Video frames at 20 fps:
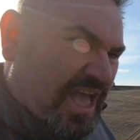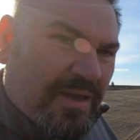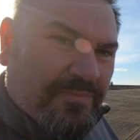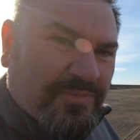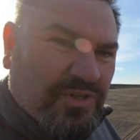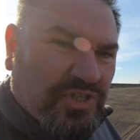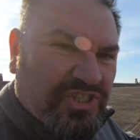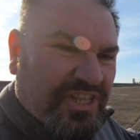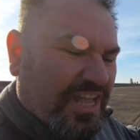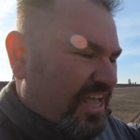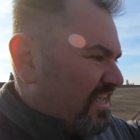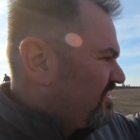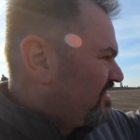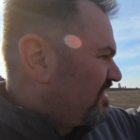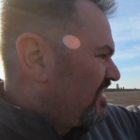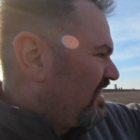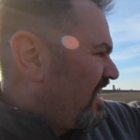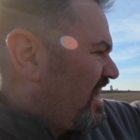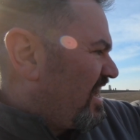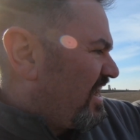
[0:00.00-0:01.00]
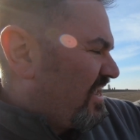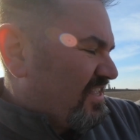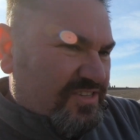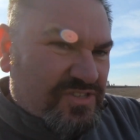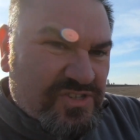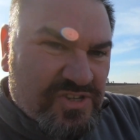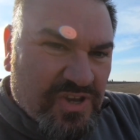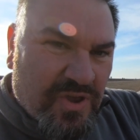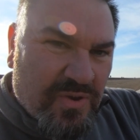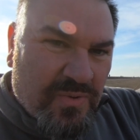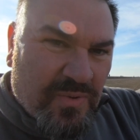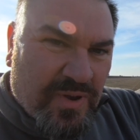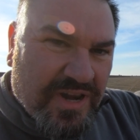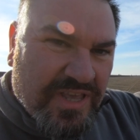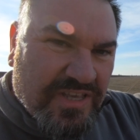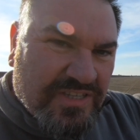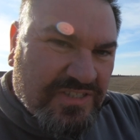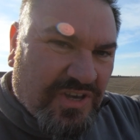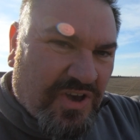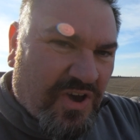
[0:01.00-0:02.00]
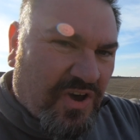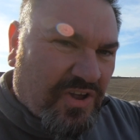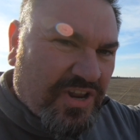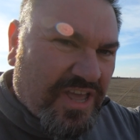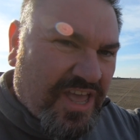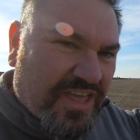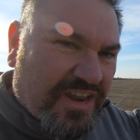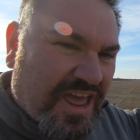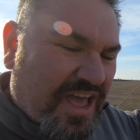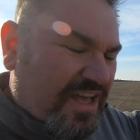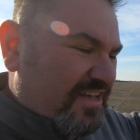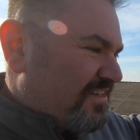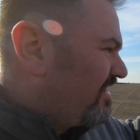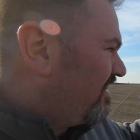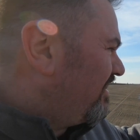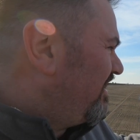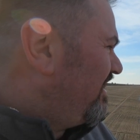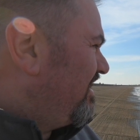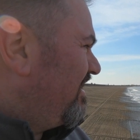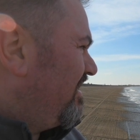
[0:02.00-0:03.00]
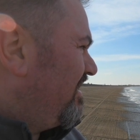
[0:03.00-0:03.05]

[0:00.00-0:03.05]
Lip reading: I'm just isolating two on its own at an angle.